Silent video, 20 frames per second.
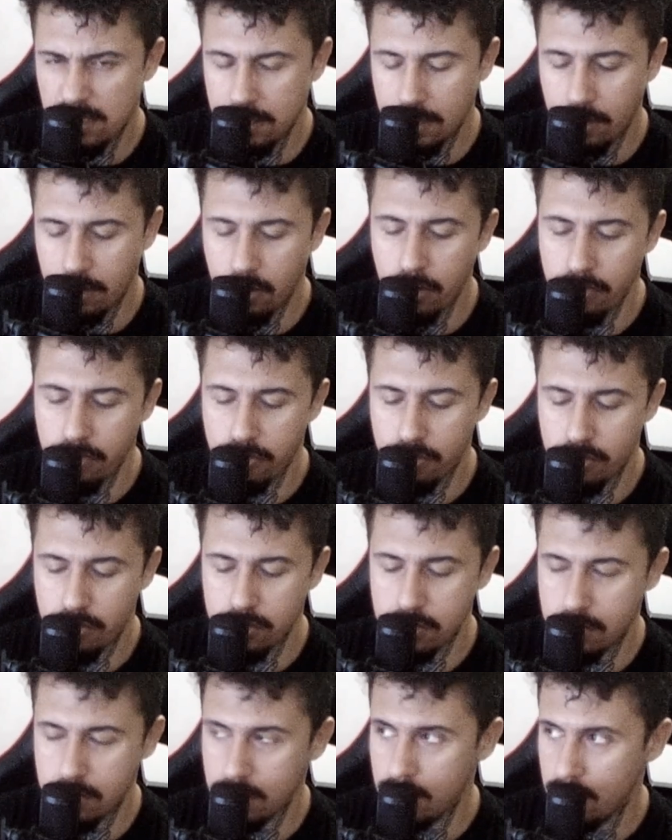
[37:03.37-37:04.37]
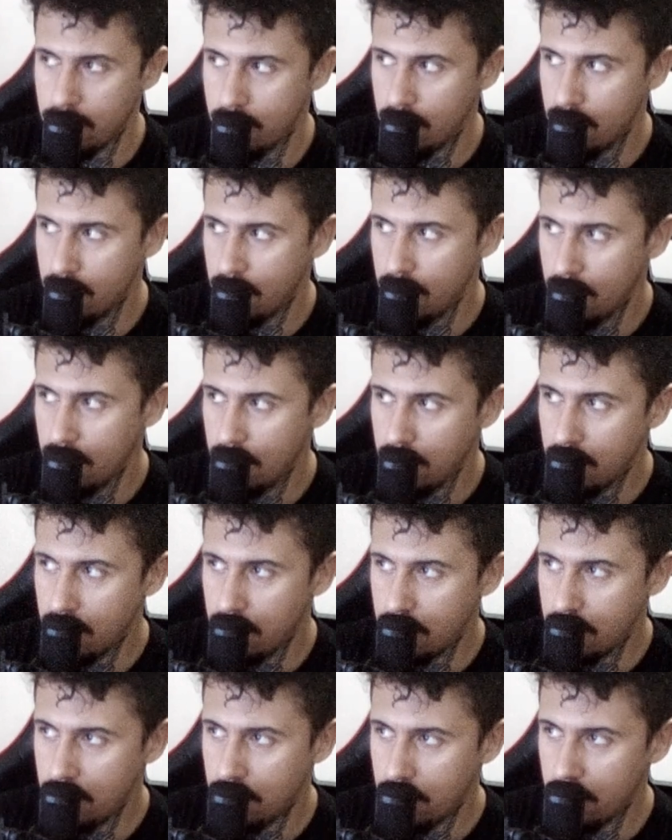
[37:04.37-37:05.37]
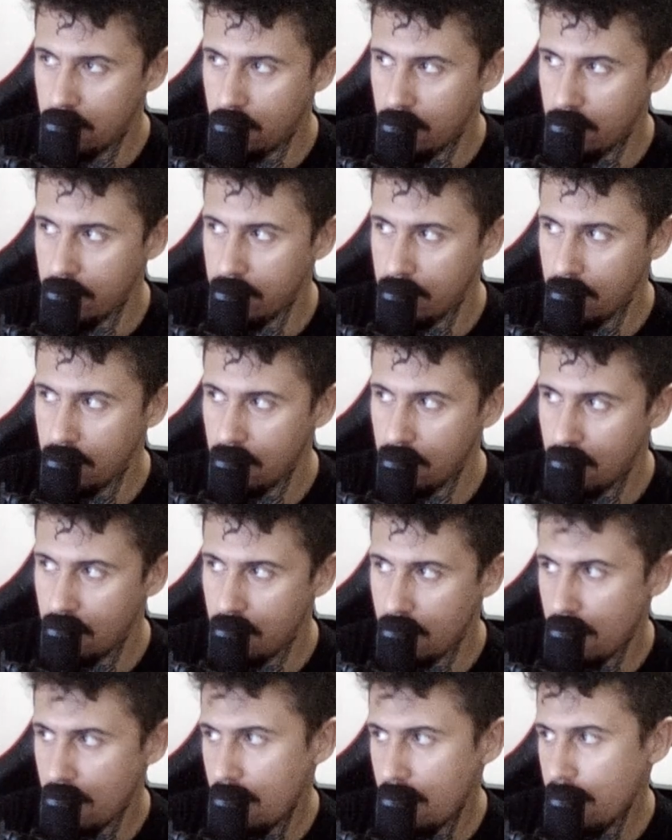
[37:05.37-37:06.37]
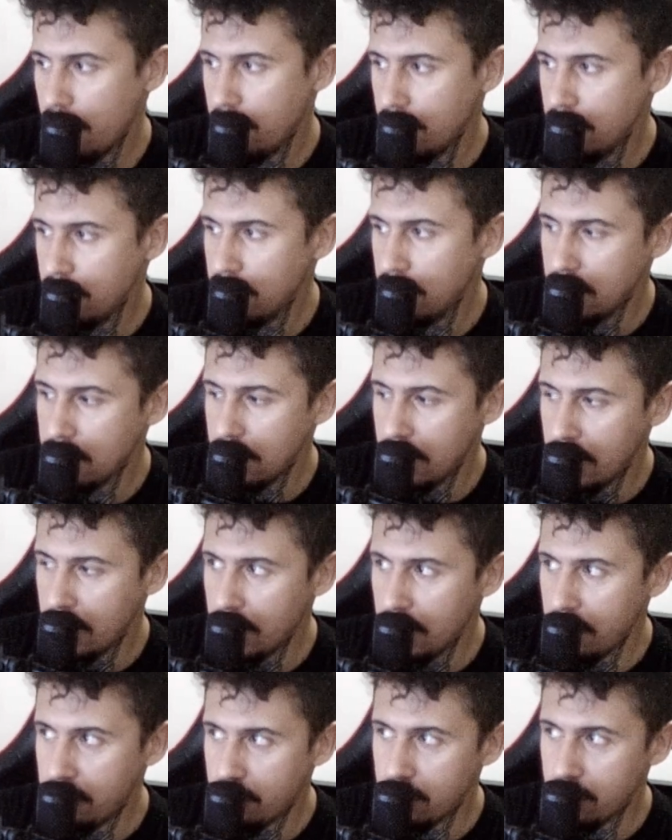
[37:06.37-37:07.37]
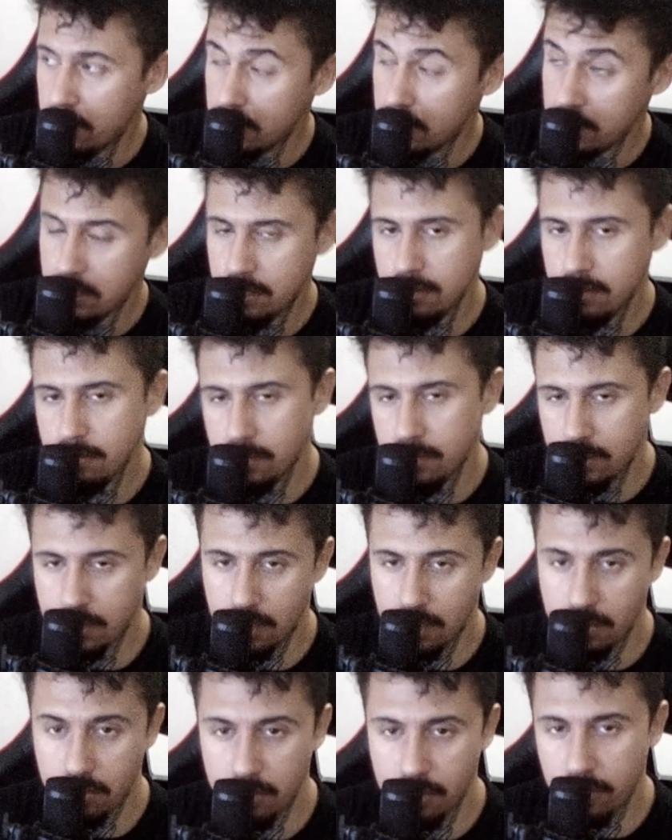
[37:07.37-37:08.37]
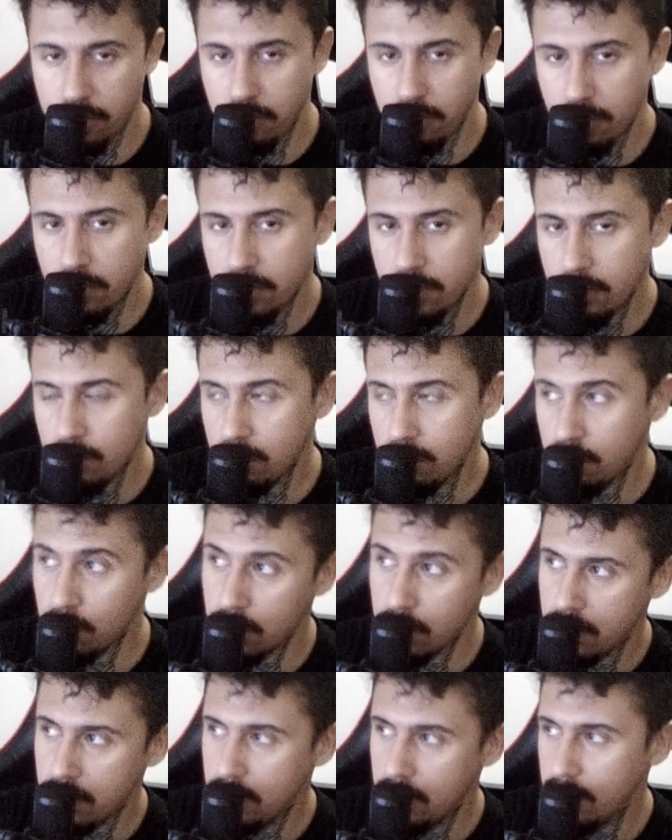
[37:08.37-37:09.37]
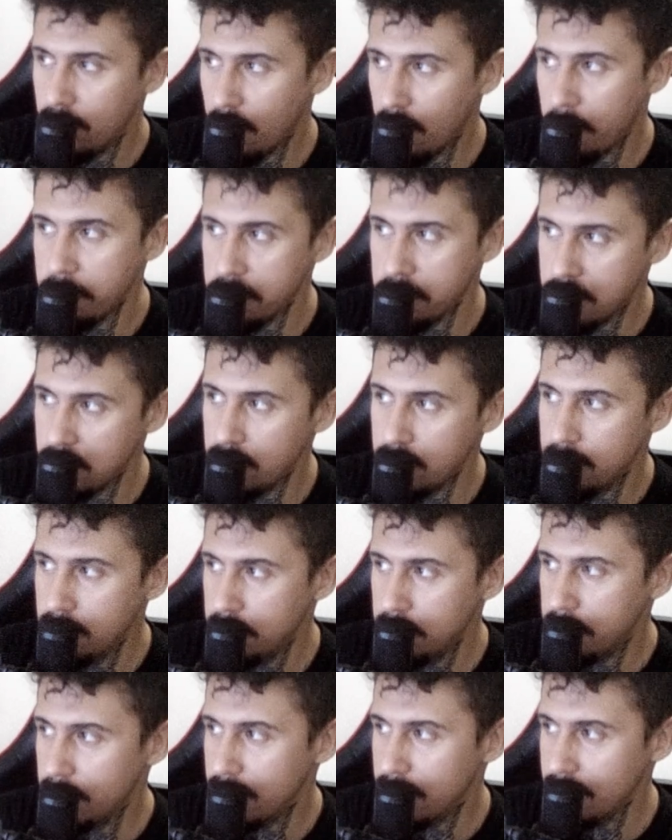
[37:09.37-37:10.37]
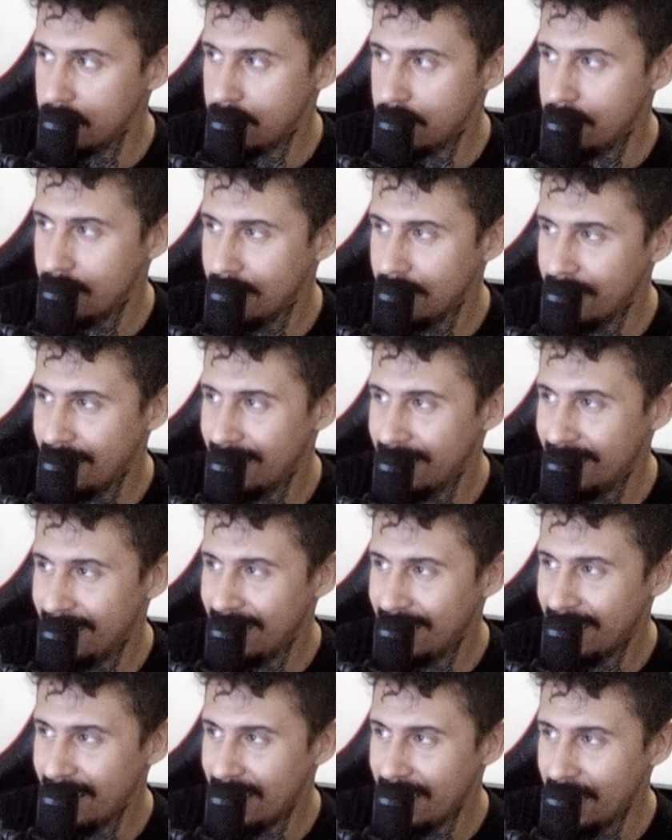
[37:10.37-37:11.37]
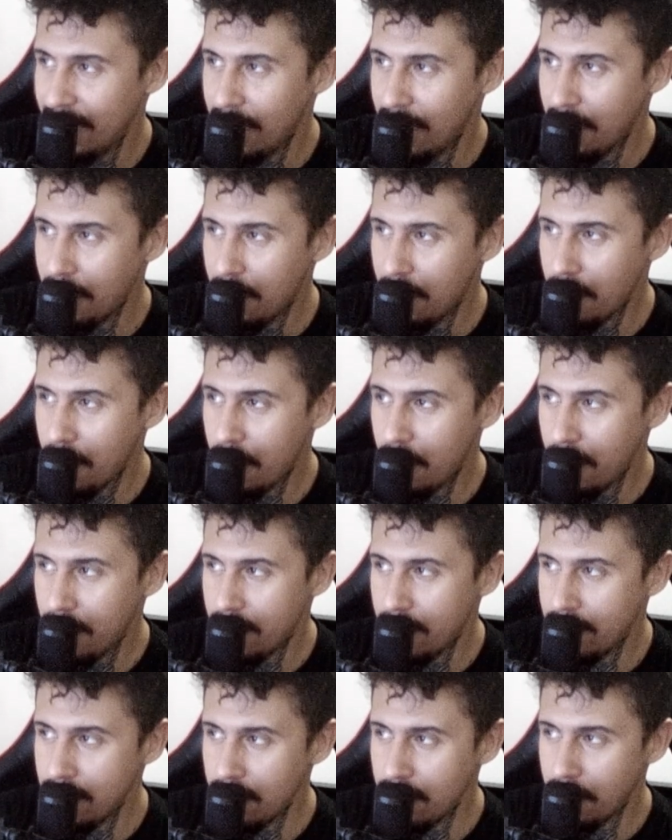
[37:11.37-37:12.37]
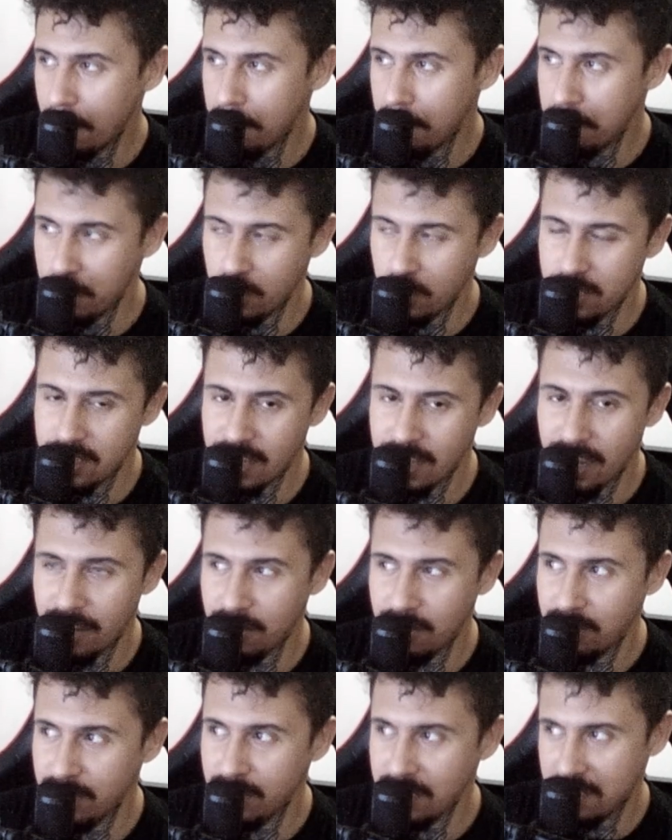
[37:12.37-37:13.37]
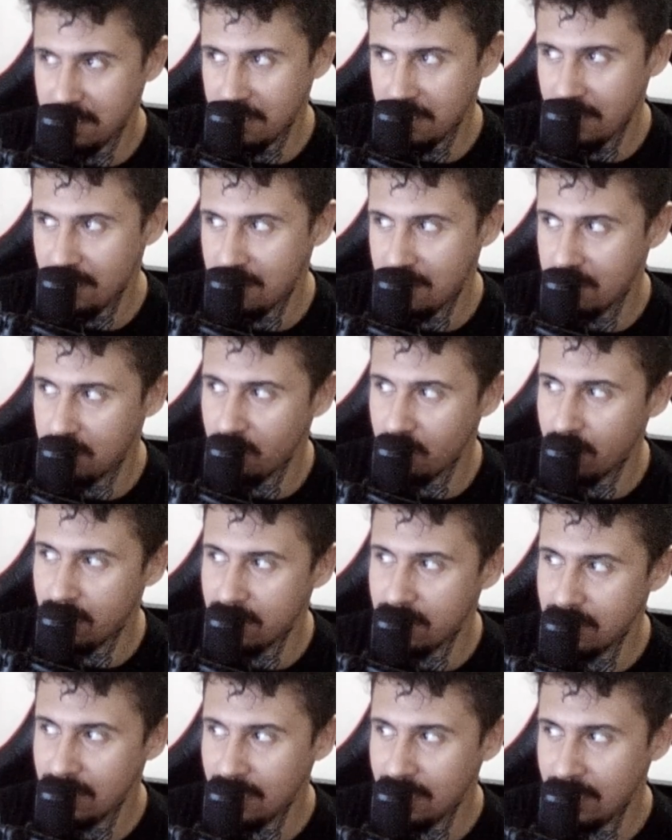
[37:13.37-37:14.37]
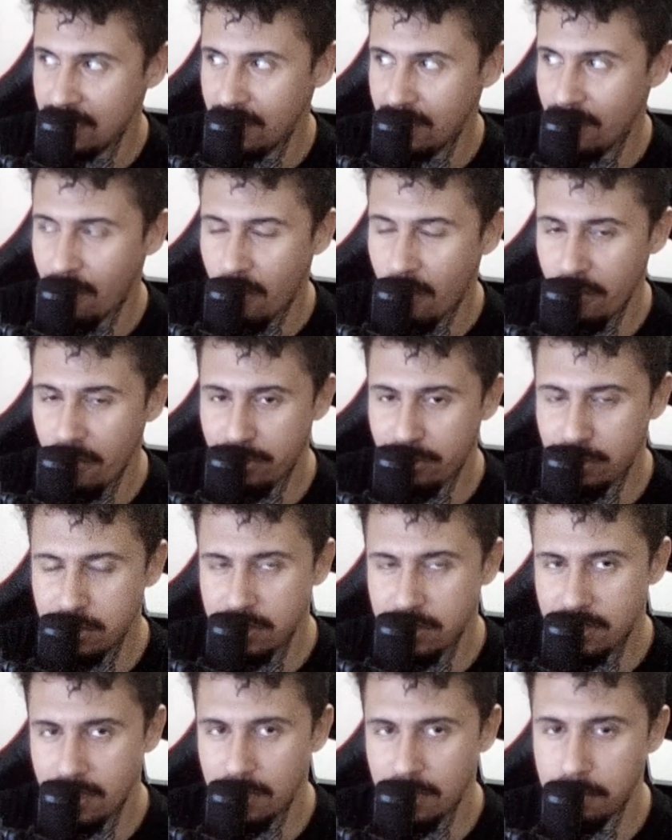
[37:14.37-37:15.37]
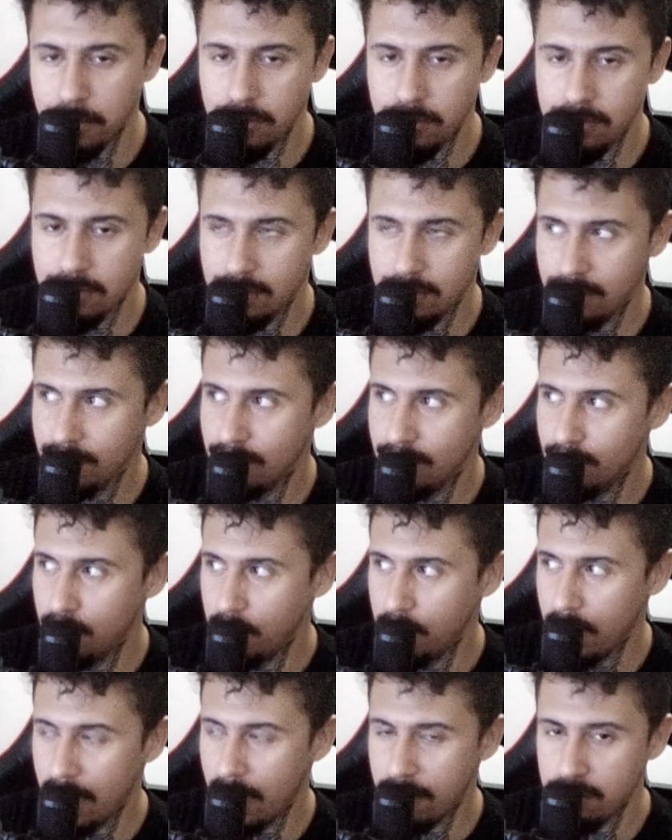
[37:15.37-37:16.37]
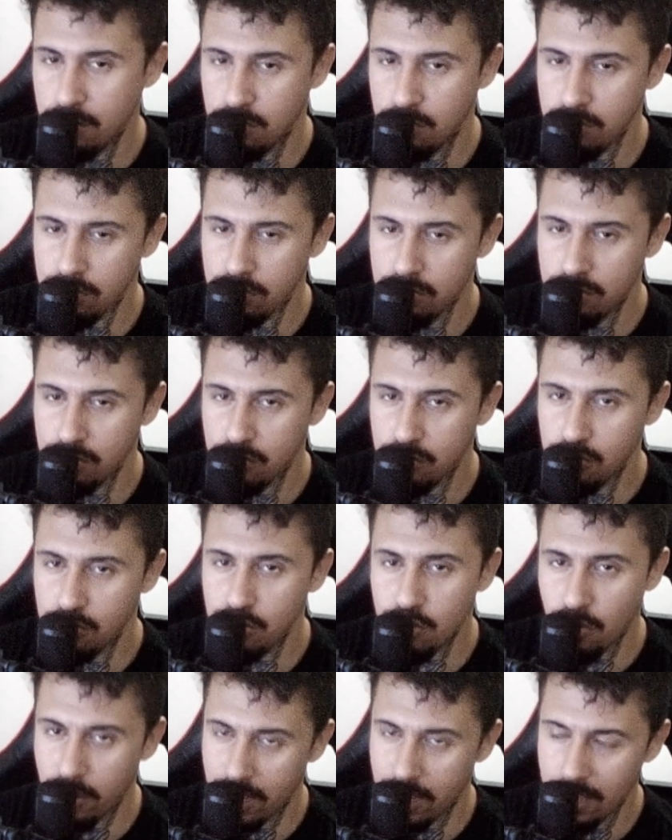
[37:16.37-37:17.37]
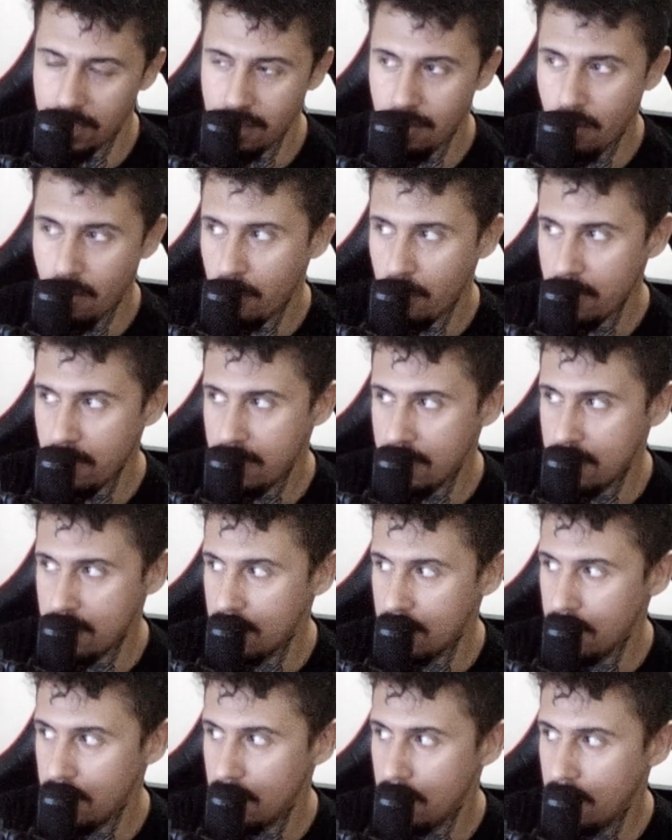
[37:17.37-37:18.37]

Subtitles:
authors, right? If you run this, it's not gonna work, obviously, because the book title is not stored in the authors table. We have to join with the